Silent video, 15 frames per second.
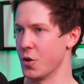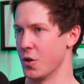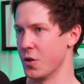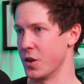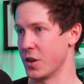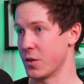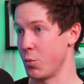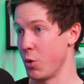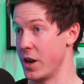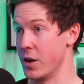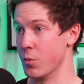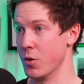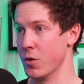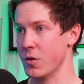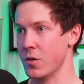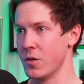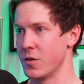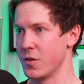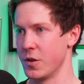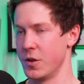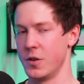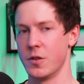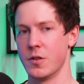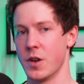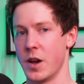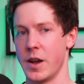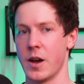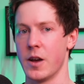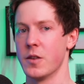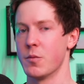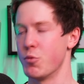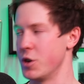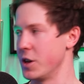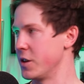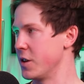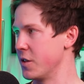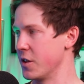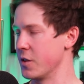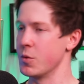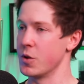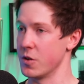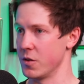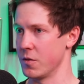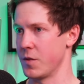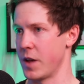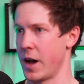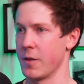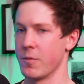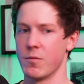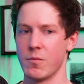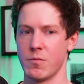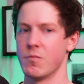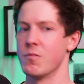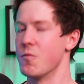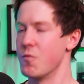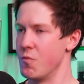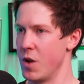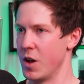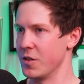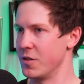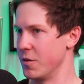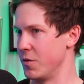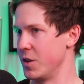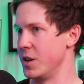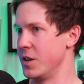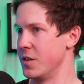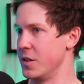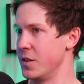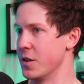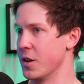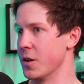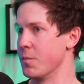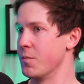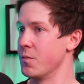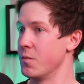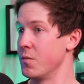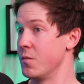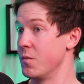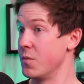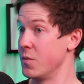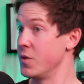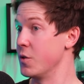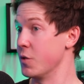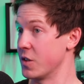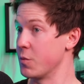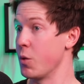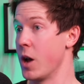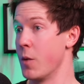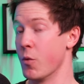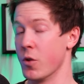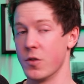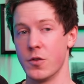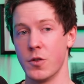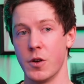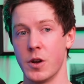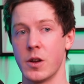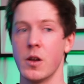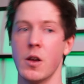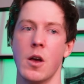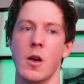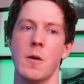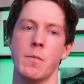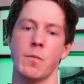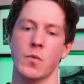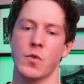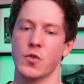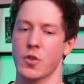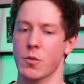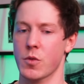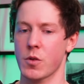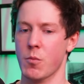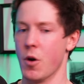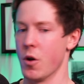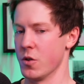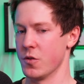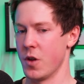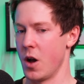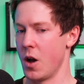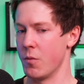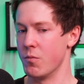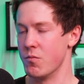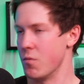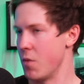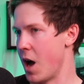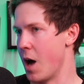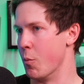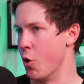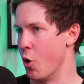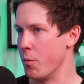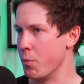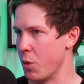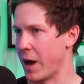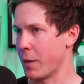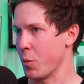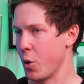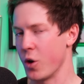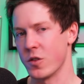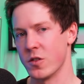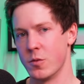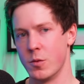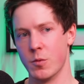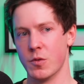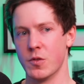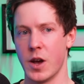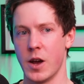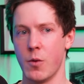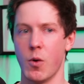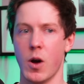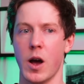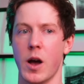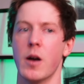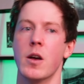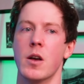and explainable. So you could say, yeah, it's predicted this because of that. Relatively easy to explain what it's doing. Some of the models are more black box, as people say, where